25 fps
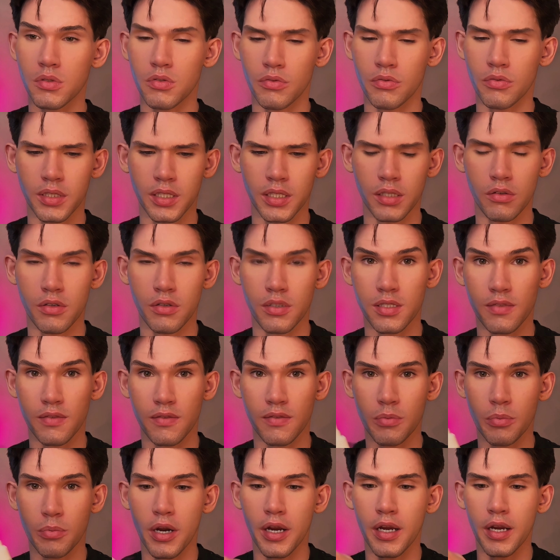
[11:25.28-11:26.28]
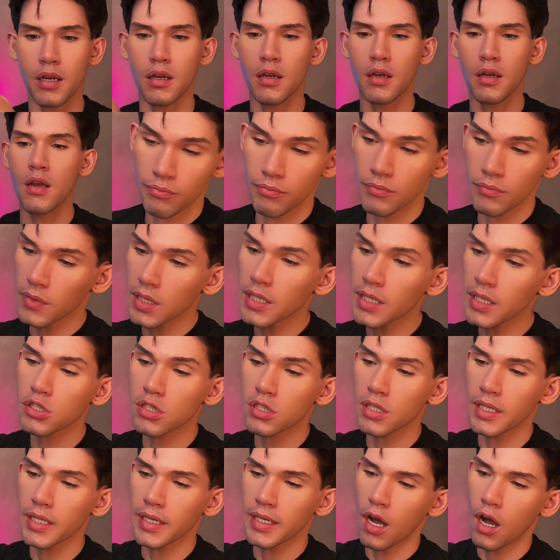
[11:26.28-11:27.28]
really aggressive spray.
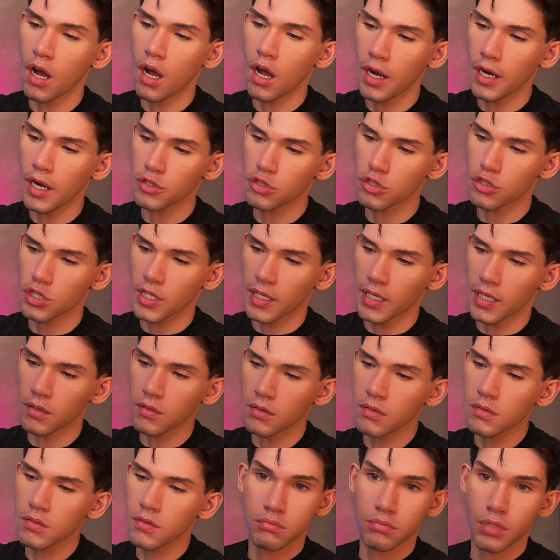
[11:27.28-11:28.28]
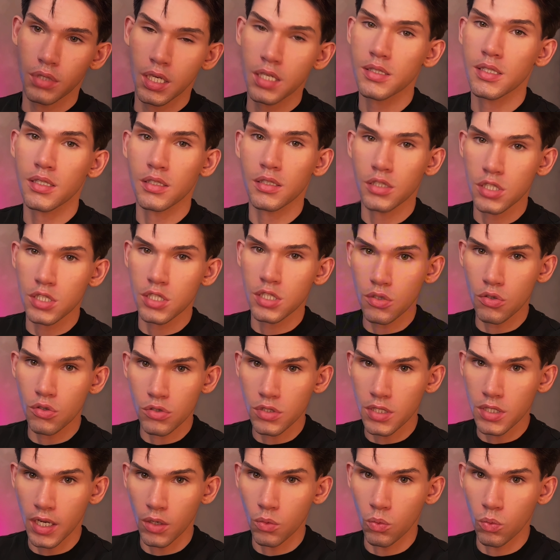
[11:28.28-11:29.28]
Literally a hydrogel because it just
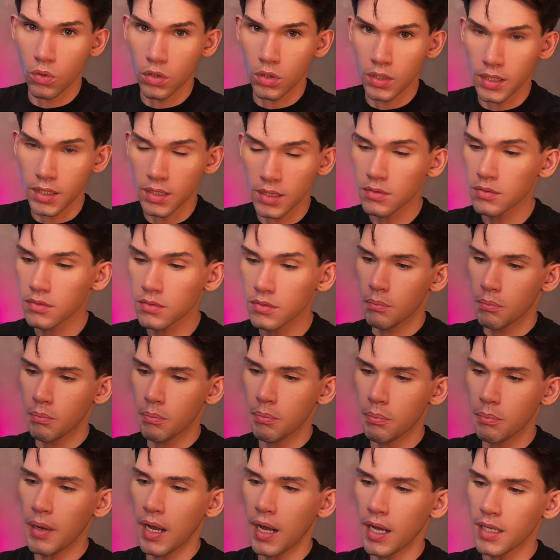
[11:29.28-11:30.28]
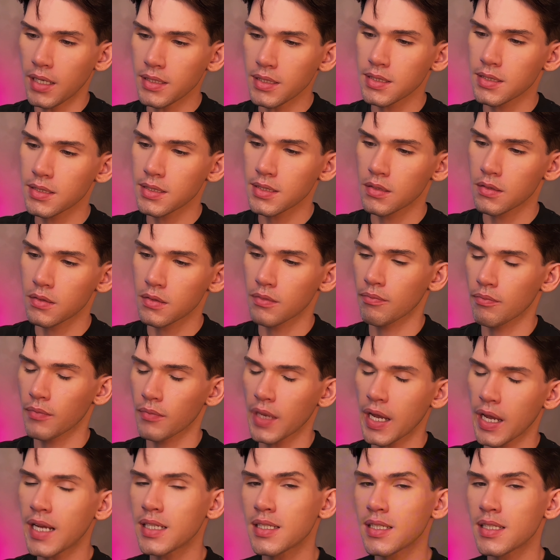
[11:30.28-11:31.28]
looks like water, but
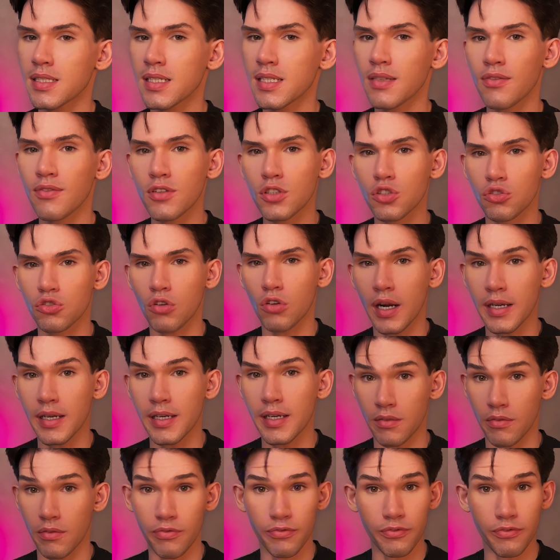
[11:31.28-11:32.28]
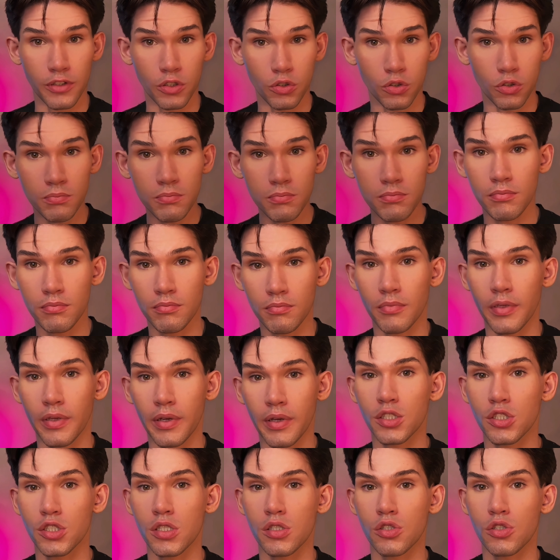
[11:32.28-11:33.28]
it doesn't even dry as a film.
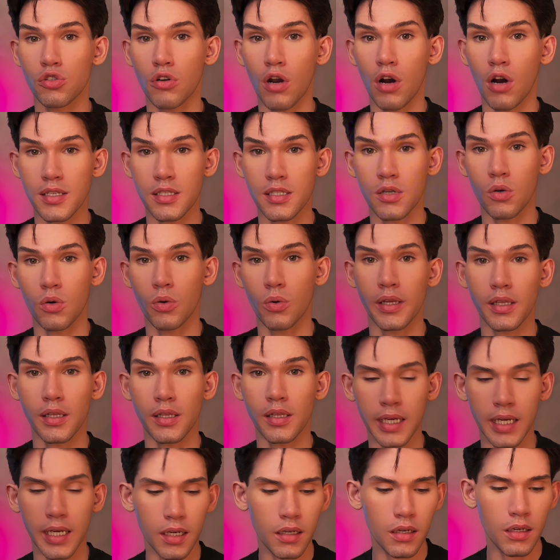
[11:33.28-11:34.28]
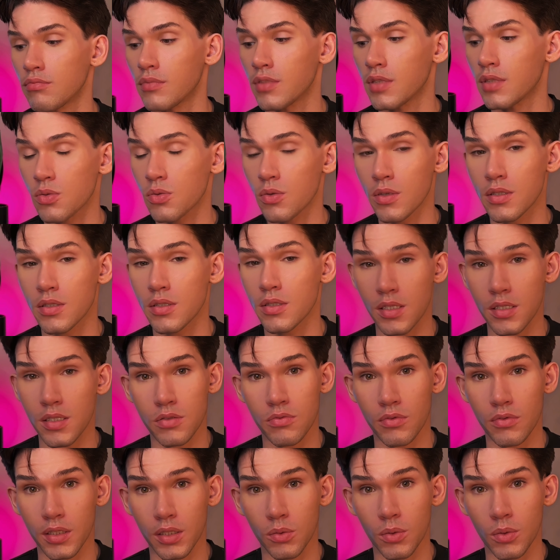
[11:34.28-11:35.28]
It just dries quickly. This one does
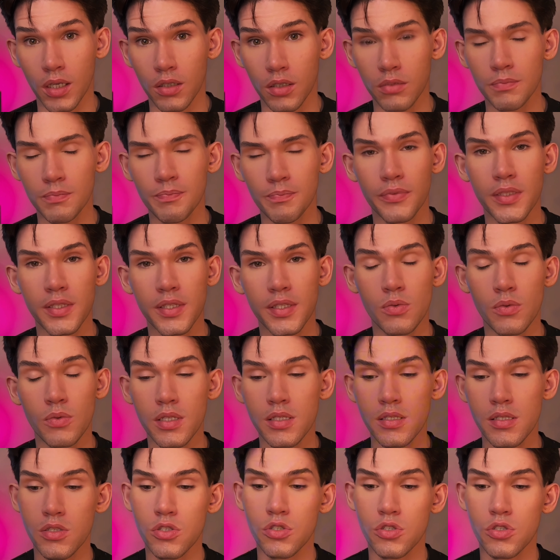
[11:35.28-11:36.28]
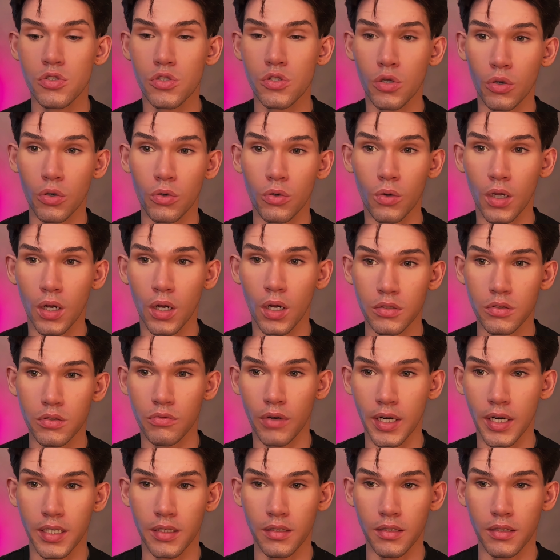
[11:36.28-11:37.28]
really well. This one is so
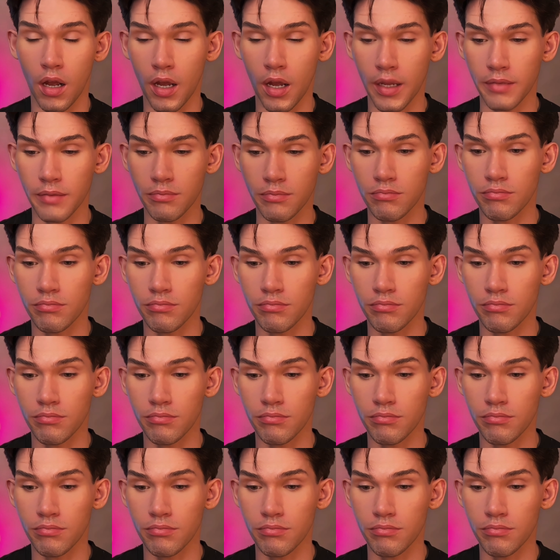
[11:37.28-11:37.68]
underrated. I